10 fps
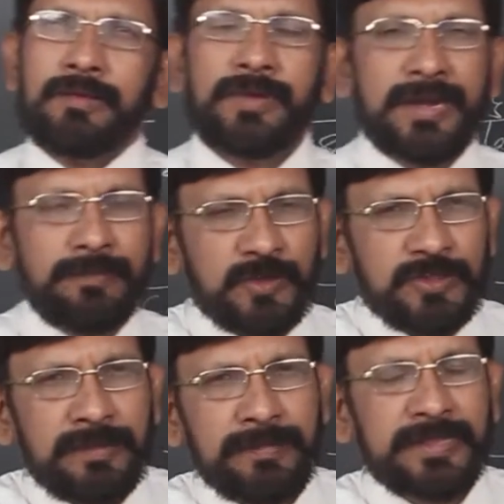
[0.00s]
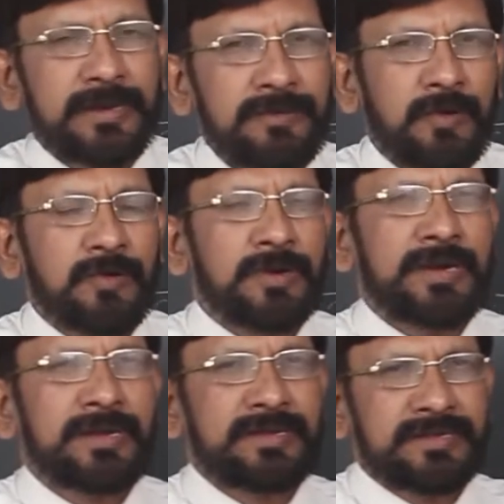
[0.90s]
When method of
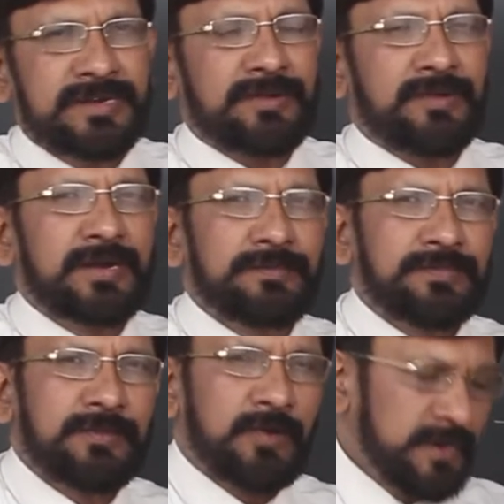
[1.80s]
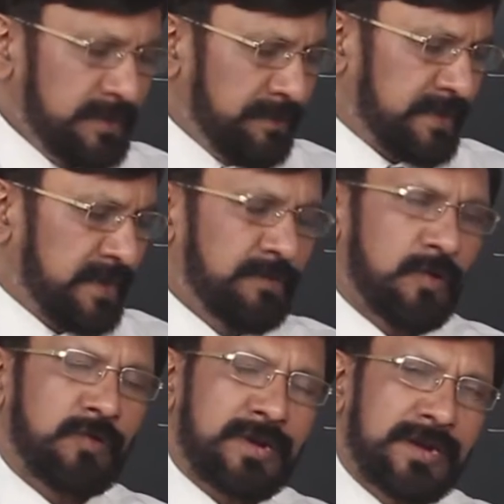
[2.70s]
overriding is required, what is method of
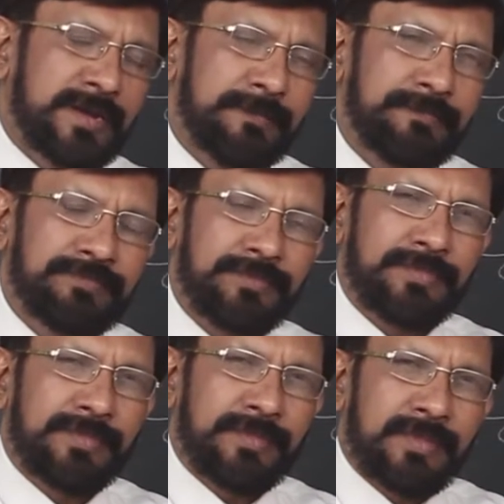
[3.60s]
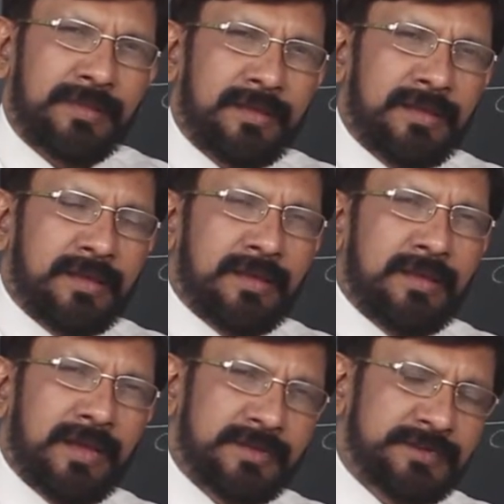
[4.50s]
overriding?
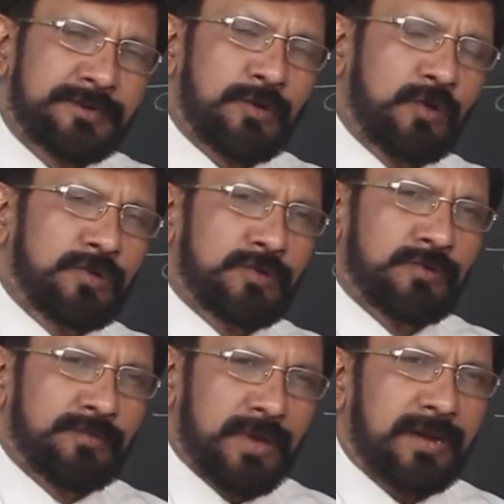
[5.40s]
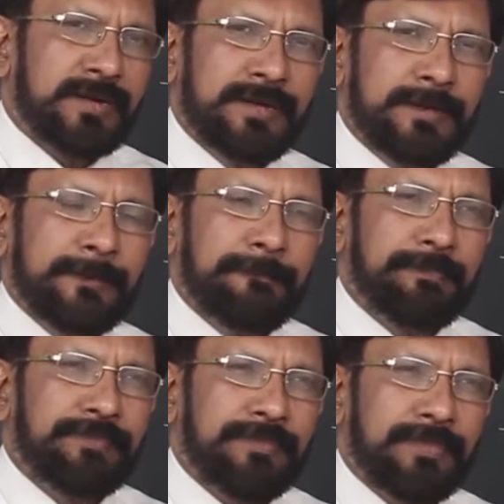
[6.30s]
As I told you already,
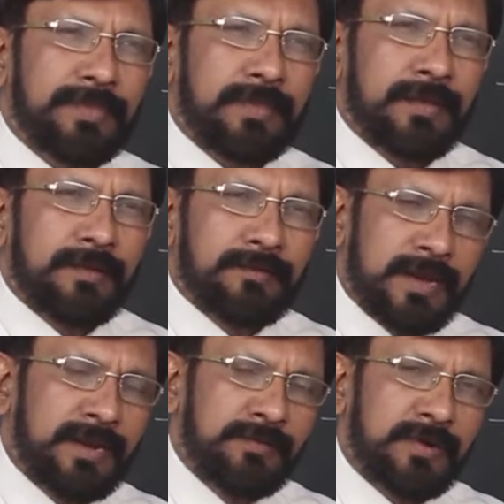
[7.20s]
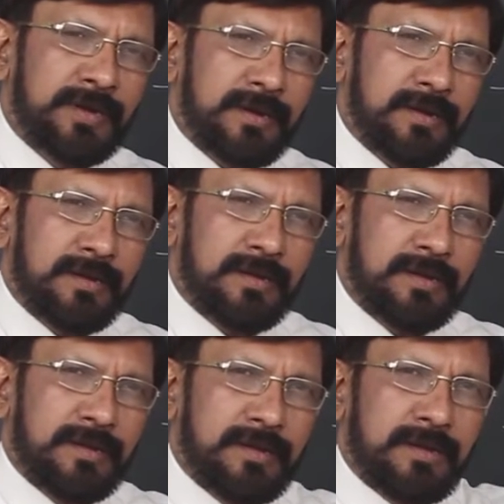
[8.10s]
whenever
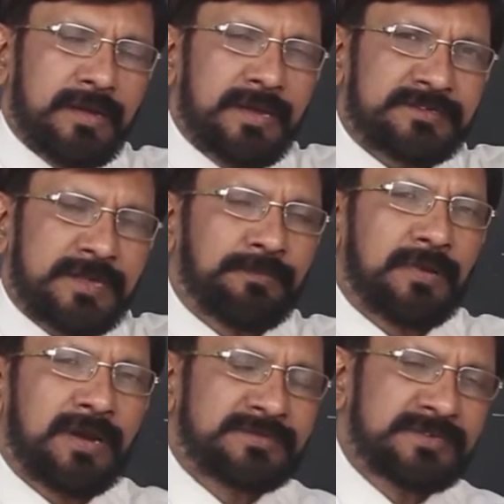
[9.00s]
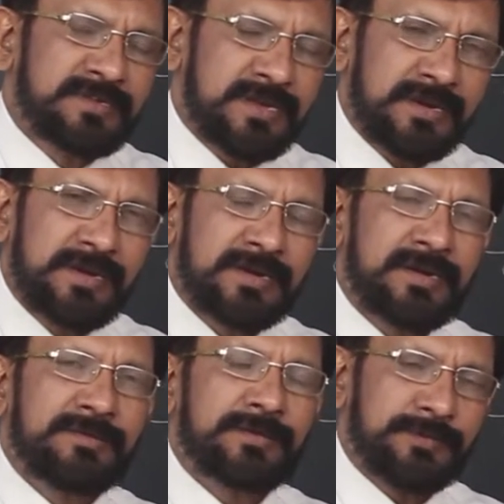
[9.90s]
a subclass is
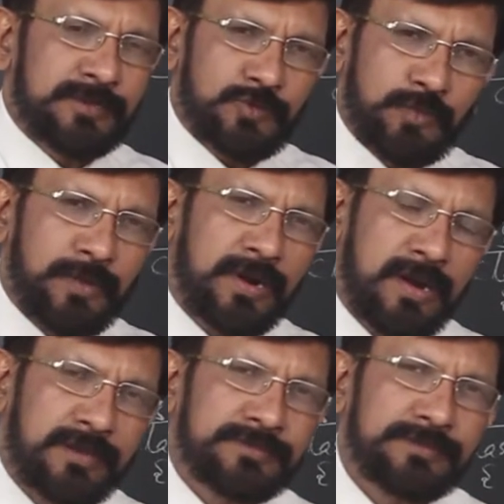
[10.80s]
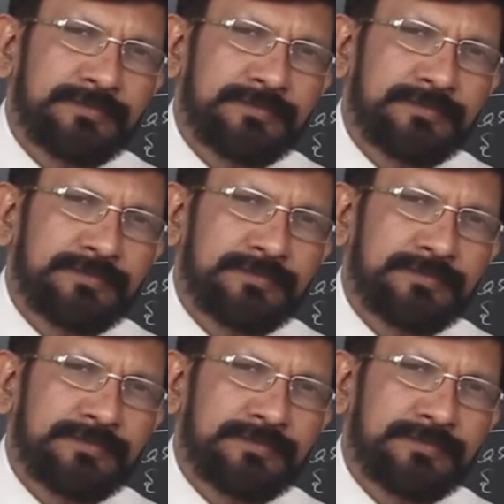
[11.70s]
created from a superclass,